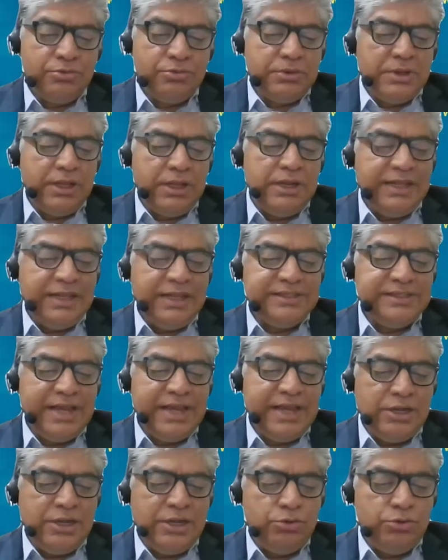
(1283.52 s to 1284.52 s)
So let's
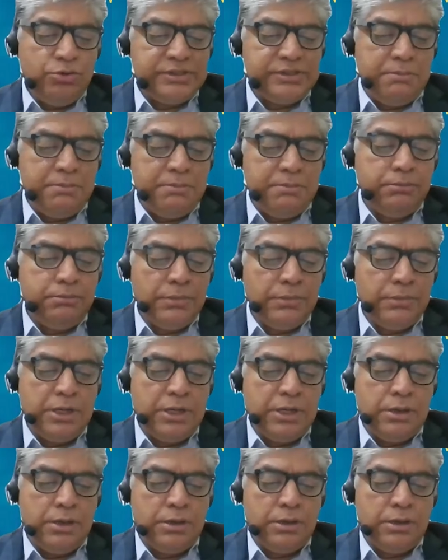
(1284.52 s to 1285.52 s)
get to some
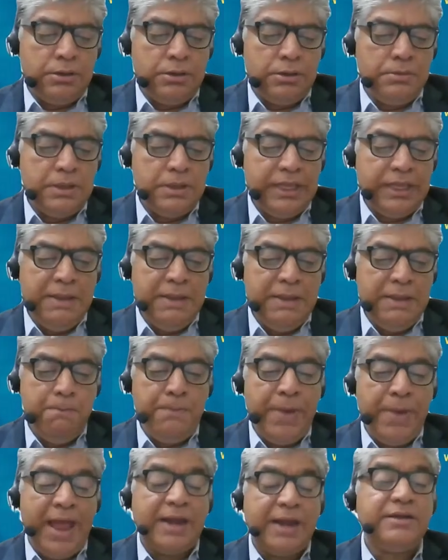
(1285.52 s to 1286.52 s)

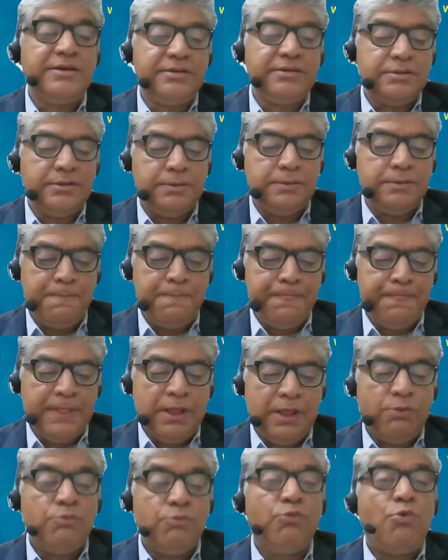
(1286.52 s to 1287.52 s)
impact.
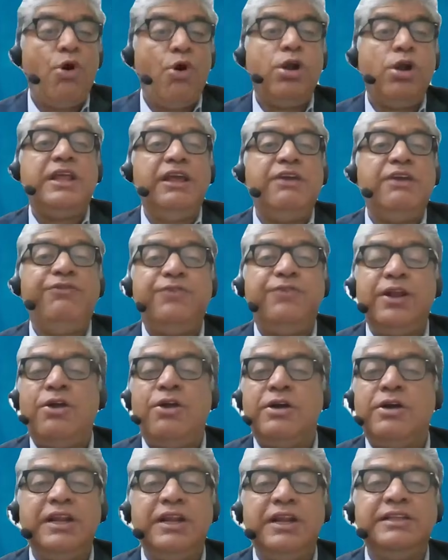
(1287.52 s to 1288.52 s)
What if
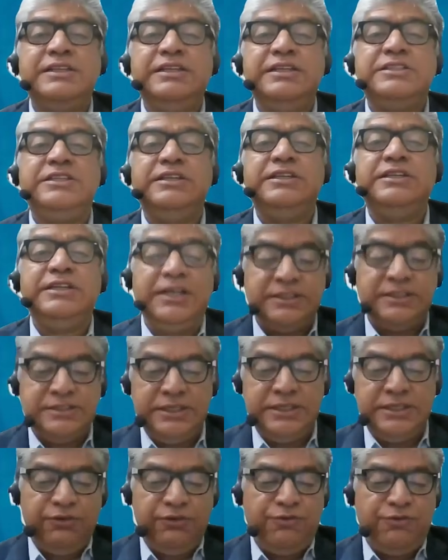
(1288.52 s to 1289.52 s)
an organization
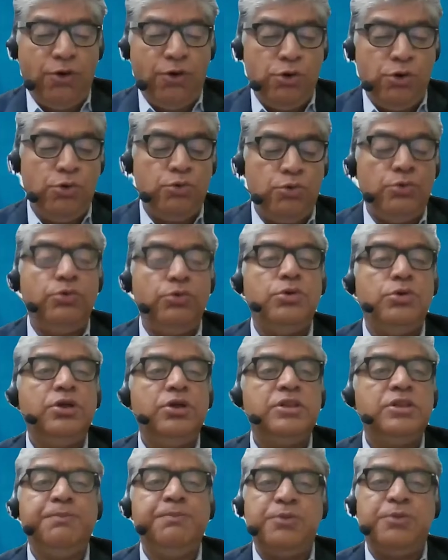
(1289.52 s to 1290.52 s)
doesn't follow
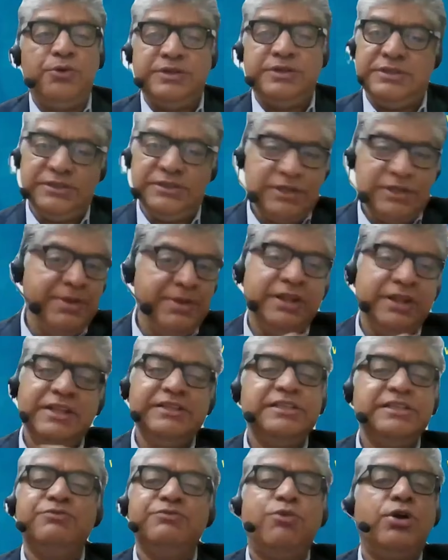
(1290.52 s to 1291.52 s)
the provisions? I mean,
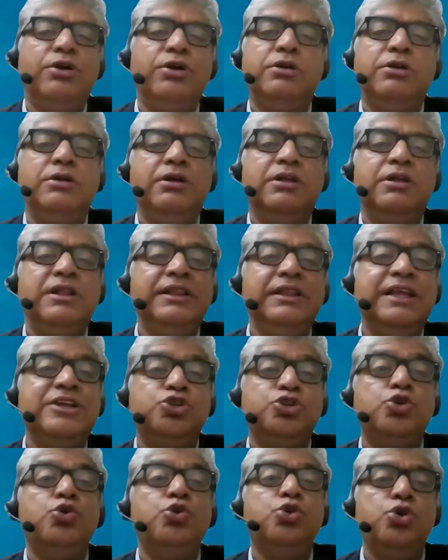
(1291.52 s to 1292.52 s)
this is what they
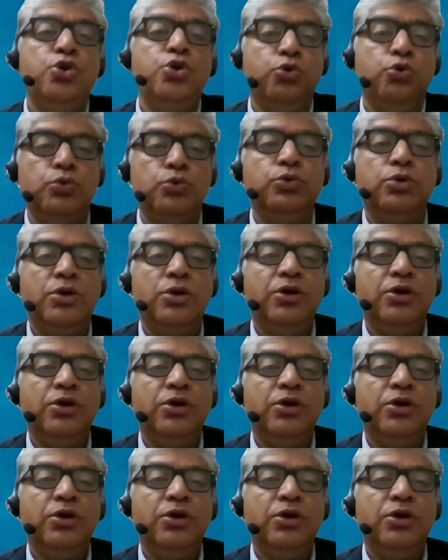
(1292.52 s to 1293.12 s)
should do.